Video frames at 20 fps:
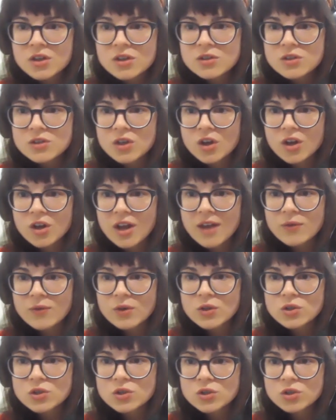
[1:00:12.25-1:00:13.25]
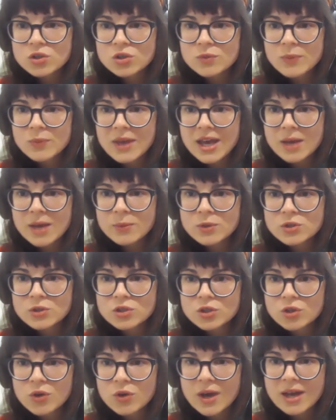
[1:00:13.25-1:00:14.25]
So everyone should be able
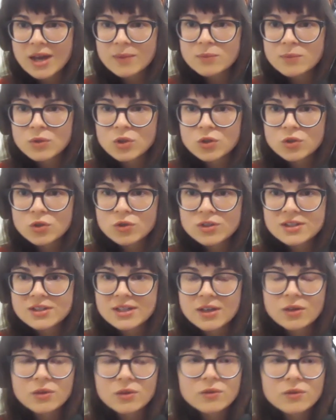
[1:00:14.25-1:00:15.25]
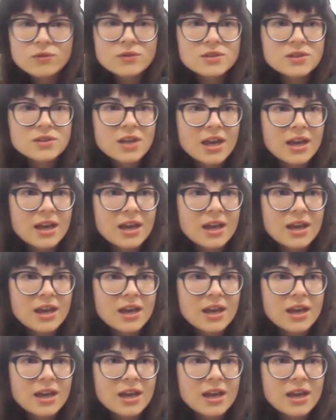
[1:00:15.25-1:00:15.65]
to unmute yourselves.